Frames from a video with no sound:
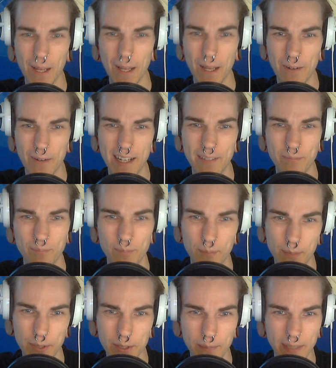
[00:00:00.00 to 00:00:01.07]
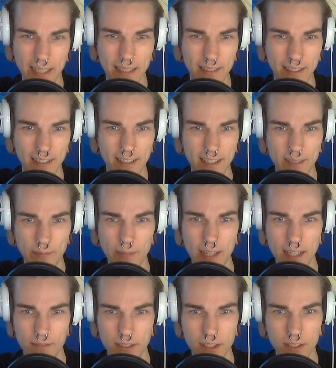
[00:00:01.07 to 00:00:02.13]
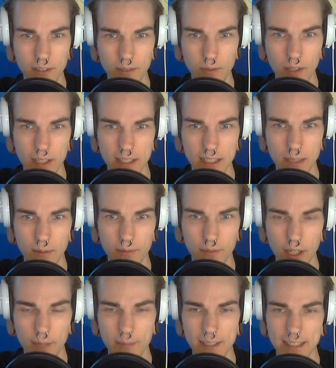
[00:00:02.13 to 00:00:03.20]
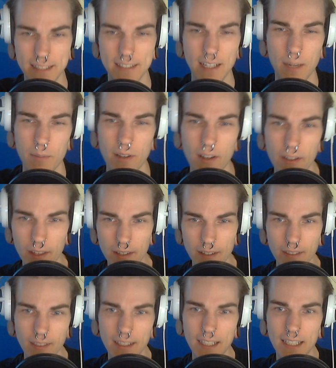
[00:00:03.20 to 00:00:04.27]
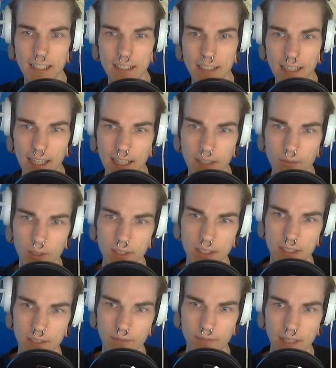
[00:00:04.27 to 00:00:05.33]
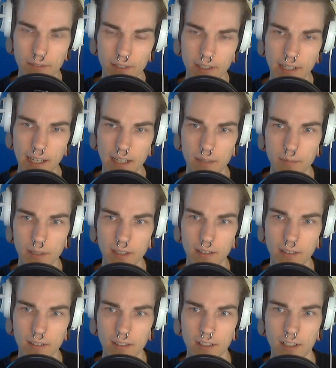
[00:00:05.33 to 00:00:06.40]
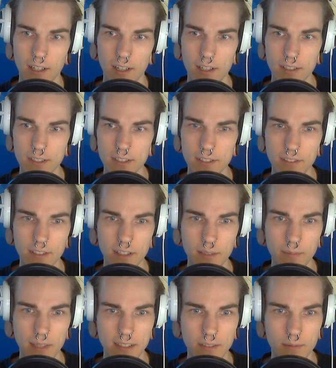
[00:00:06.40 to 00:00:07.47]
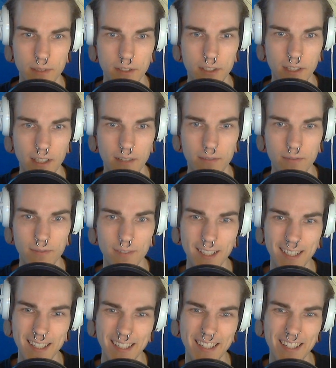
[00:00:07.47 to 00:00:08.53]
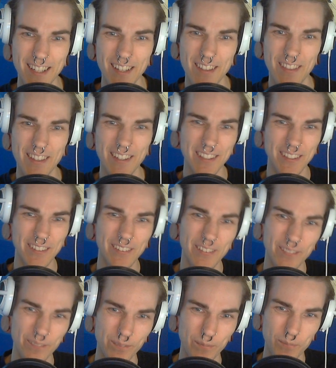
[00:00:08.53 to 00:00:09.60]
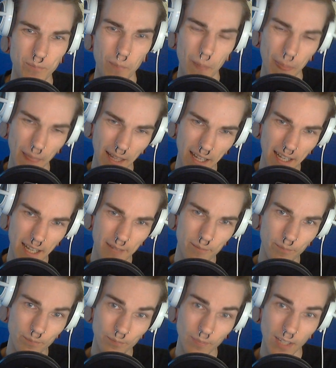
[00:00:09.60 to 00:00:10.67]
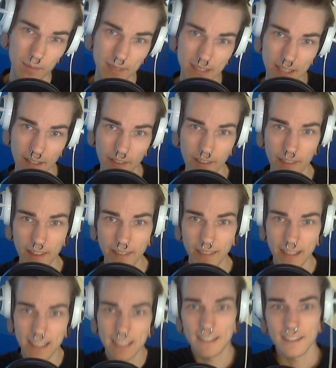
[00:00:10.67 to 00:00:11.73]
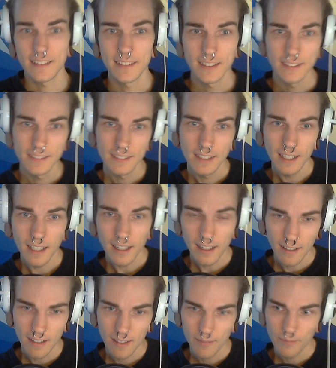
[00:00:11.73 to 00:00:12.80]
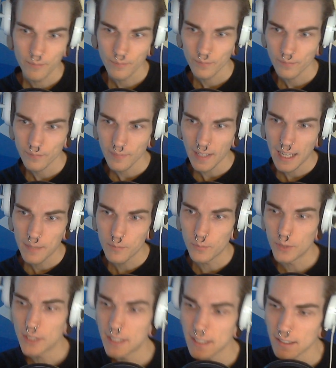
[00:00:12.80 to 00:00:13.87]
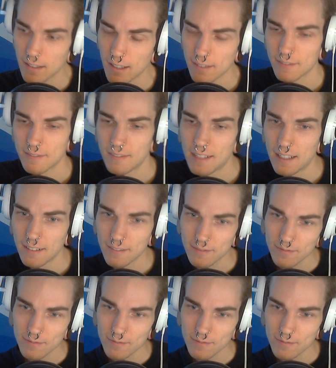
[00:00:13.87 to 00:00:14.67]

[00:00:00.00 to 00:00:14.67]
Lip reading: Alright, Brooke B. I have two. What are some of your hobbies other than League? And what's your favorite animal? Oh, you're amazing, much love. Thank you. Hobbies other than League. I'm reading a lot, like,